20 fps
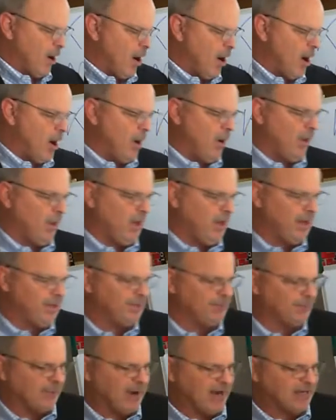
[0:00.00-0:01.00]
all
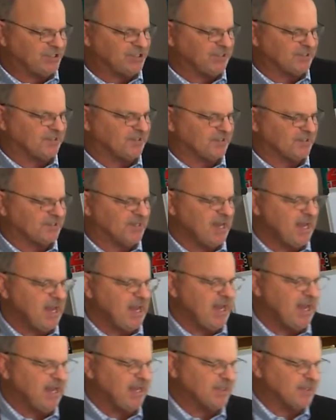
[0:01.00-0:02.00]
unrighteousness.
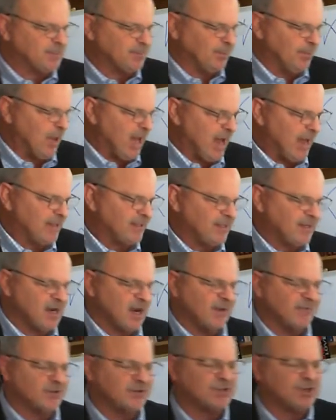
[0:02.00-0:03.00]
His blood
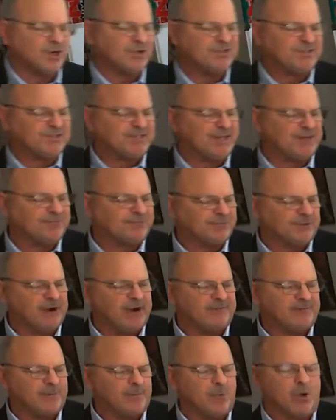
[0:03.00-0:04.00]
covers our sin
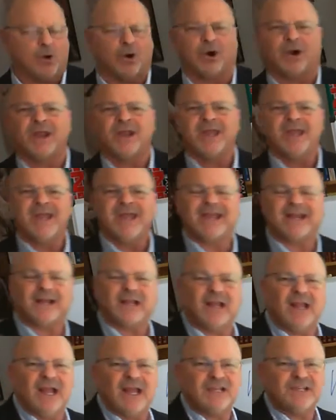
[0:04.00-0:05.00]
forevermore. It
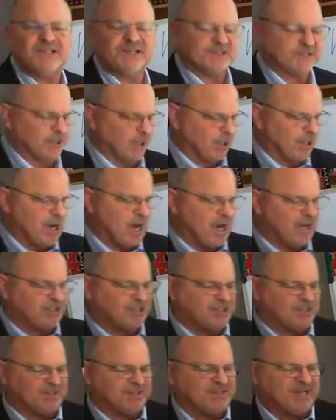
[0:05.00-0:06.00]
cleanses our
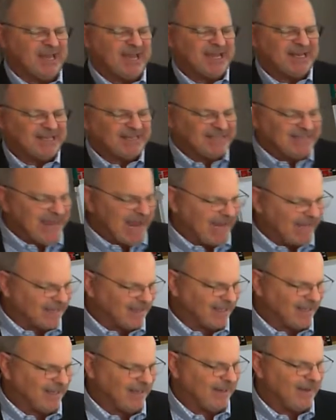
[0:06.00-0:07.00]
conscience
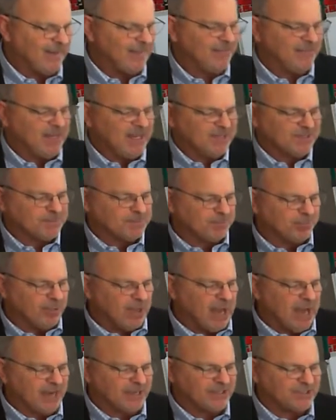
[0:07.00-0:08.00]
daily. His
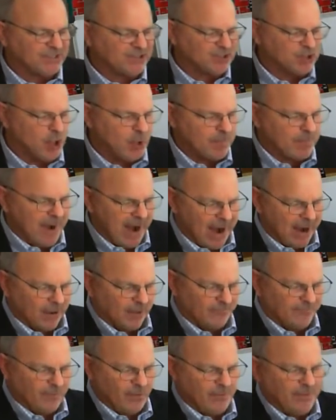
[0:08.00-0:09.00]
blood is so
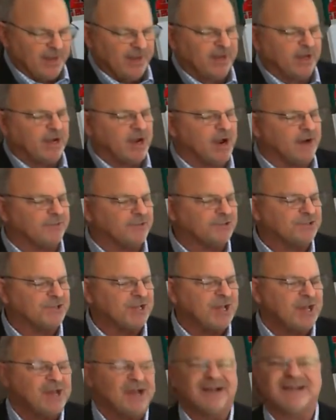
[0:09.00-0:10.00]
powerful that it covers
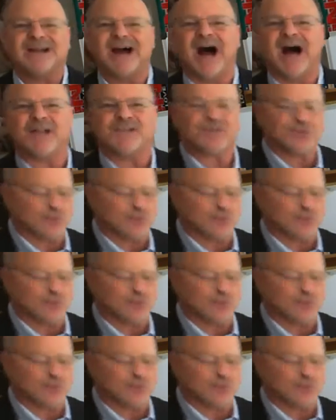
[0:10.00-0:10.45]
God's